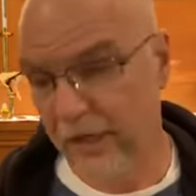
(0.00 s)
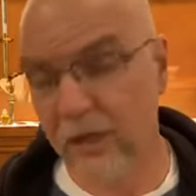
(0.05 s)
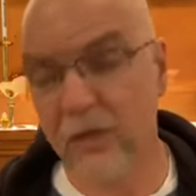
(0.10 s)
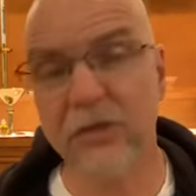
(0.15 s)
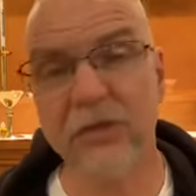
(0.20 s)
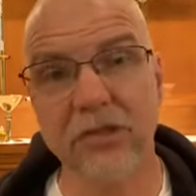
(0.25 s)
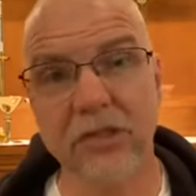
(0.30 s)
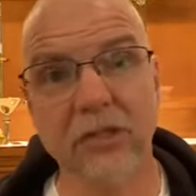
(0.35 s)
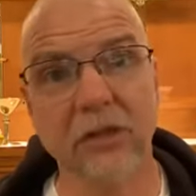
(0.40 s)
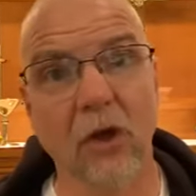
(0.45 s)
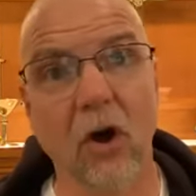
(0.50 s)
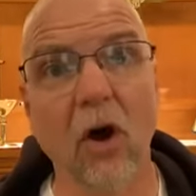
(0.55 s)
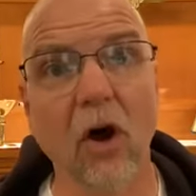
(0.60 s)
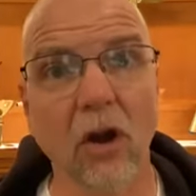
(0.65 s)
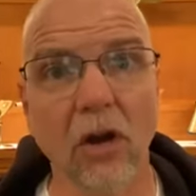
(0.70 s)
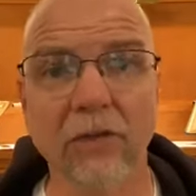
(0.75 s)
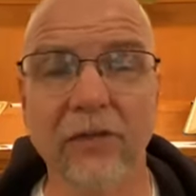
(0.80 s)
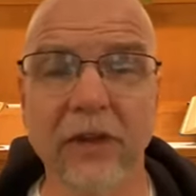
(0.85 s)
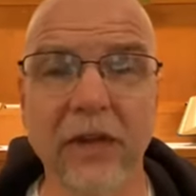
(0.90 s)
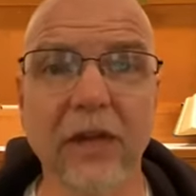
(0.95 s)
Here's
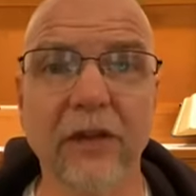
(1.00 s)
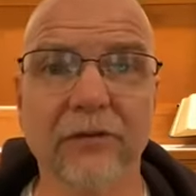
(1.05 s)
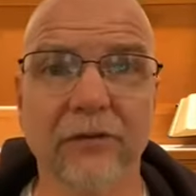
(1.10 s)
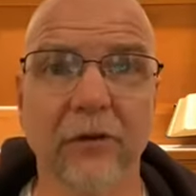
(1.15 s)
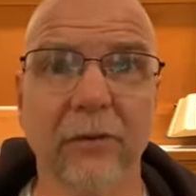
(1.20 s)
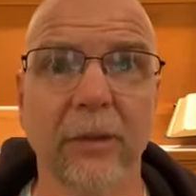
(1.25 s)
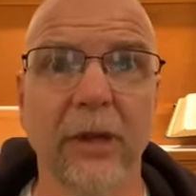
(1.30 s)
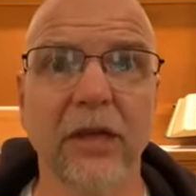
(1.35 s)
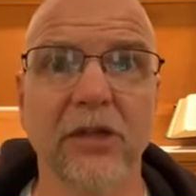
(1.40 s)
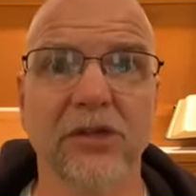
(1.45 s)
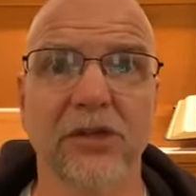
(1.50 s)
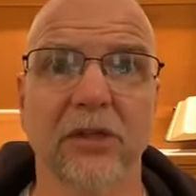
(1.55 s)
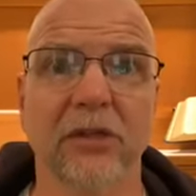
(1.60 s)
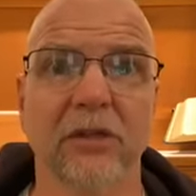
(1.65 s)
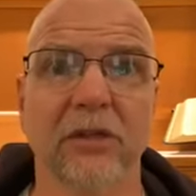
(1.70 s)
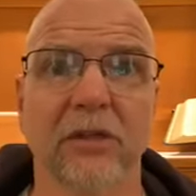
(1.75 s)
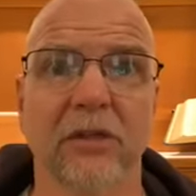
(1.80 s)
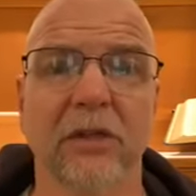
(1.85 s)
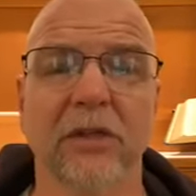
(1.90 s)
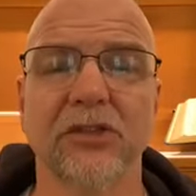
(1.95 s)
all of the
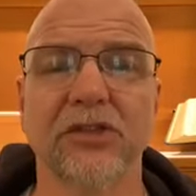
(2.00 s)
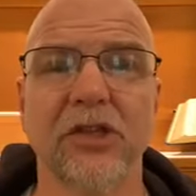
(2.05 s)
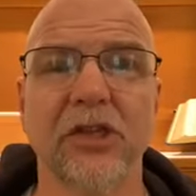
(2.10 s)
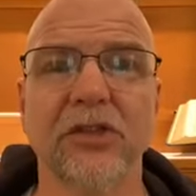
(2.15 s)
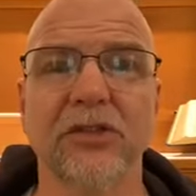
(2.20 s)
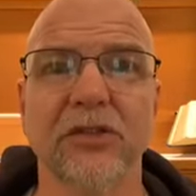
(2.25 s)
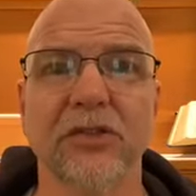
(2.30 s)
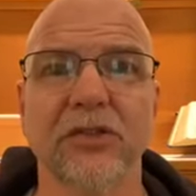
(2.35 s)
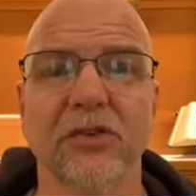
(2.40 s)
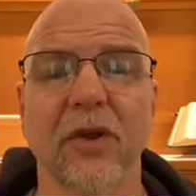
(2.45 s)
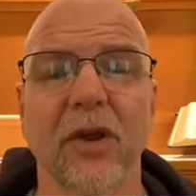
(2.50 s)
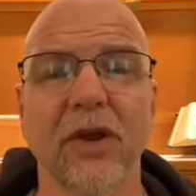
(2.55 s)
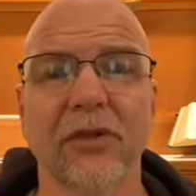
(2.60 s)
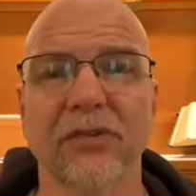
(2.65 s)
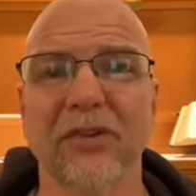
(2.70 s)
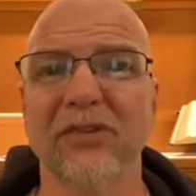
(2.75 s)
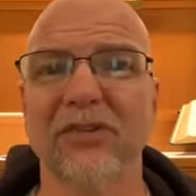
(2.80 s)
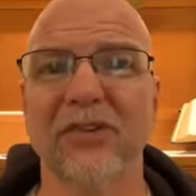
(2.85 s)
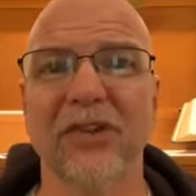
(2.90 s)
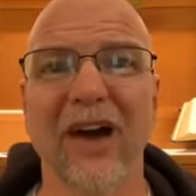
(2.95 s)
information, and Jesus
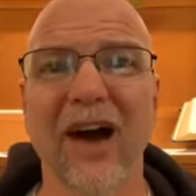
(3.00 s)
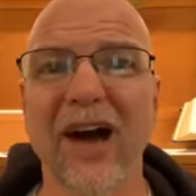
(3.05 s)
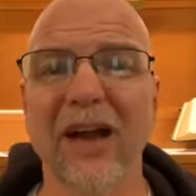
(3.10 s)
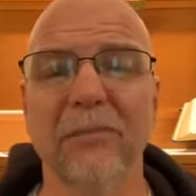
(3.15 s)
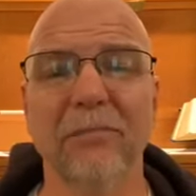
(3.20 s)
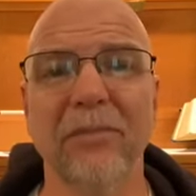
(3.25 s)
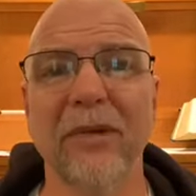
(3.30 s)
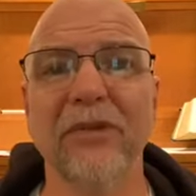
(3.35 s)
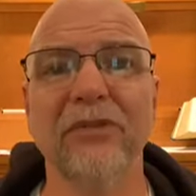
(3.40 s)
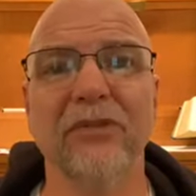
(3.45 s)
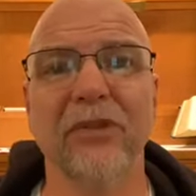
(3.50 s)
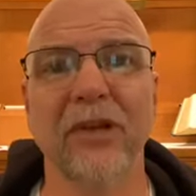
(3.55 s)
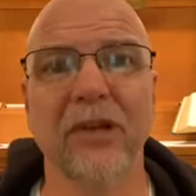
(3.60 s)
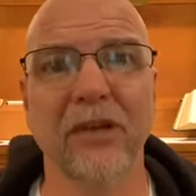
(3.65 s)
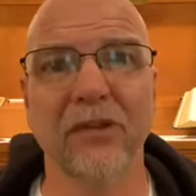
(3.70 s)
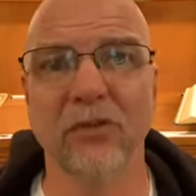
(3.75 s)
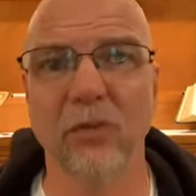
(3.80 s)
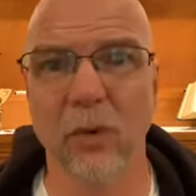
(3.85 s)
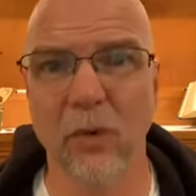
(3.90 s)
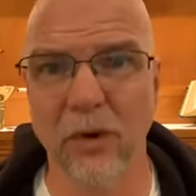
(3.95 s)
Christ is not
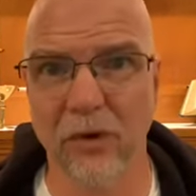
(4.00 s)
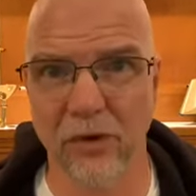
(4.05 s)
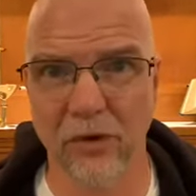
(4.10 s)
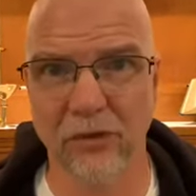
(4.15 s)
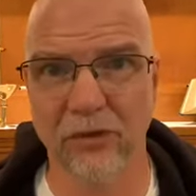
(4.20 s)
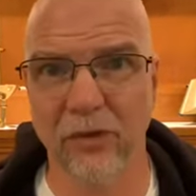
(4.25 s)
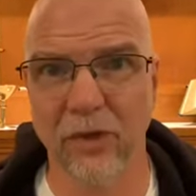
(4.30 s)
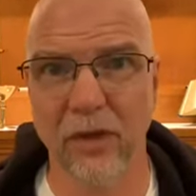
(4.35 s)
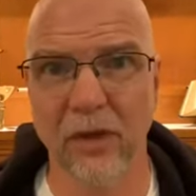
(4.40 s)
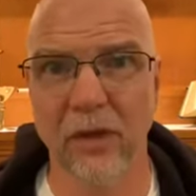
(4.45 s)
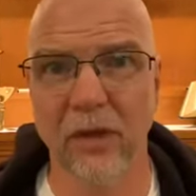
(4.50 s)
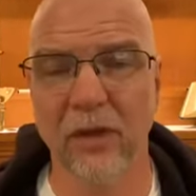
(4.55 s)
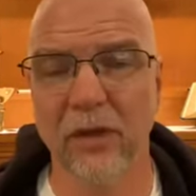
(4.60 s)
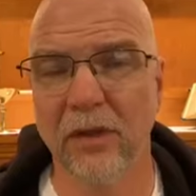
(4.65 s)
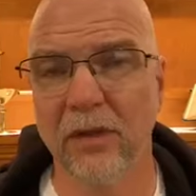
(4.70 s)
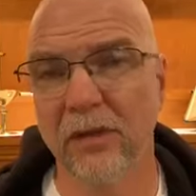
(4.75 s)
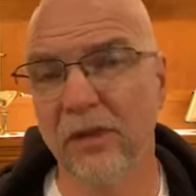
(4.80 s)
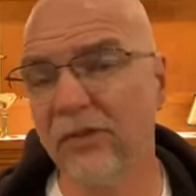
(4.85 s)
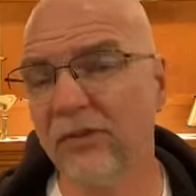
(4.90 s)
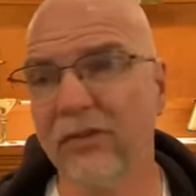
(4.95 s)
mincing his words.
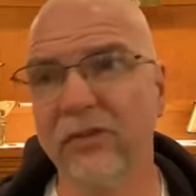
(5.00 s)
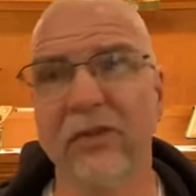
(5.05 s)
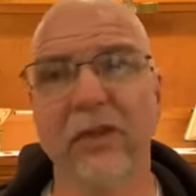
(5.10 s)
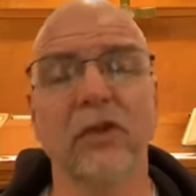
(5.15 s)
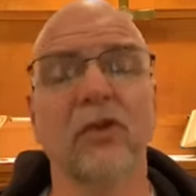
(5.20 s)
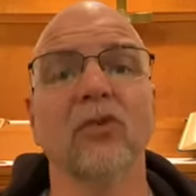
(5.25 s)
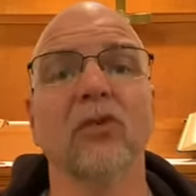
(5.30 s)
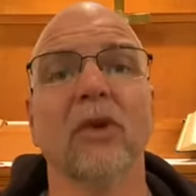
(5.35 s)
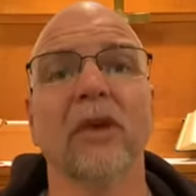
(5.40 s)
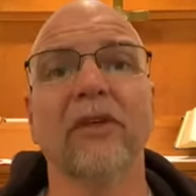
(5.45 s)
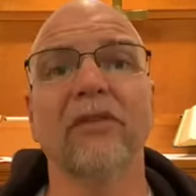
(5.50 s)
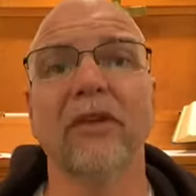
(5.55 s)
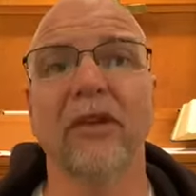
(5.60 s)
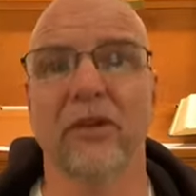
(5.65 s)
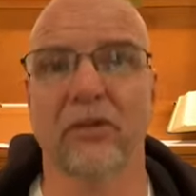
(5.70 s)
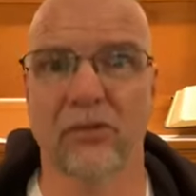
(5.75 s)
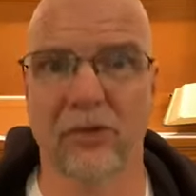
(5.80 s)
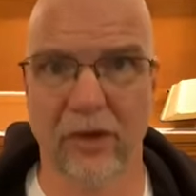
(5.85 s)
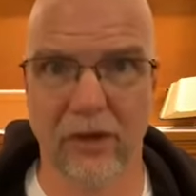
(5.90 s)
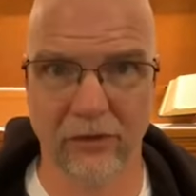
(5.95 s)
This is the New
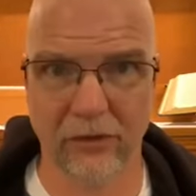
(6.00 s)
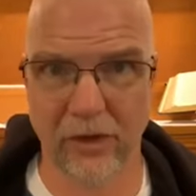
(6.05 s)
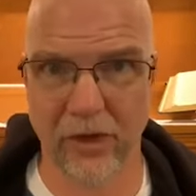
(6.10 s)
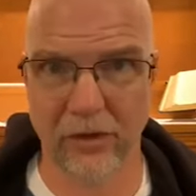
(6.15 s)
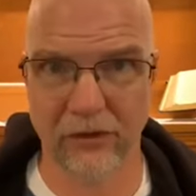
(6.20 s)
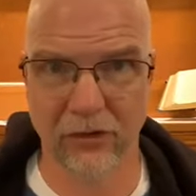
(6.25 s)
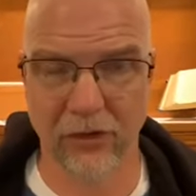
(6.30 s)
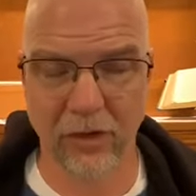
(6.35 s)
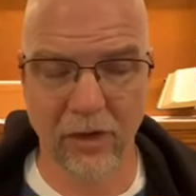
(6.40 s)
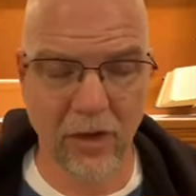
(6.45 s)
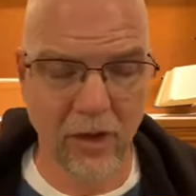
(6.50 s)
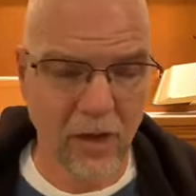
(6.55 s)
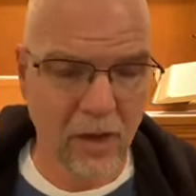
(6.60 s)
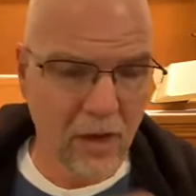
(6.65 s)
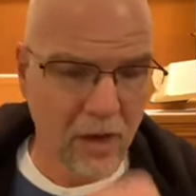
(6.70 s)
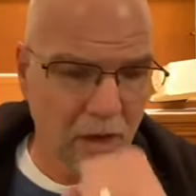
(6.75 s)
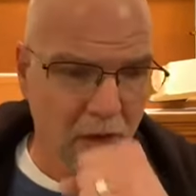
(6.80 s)
Living Translation.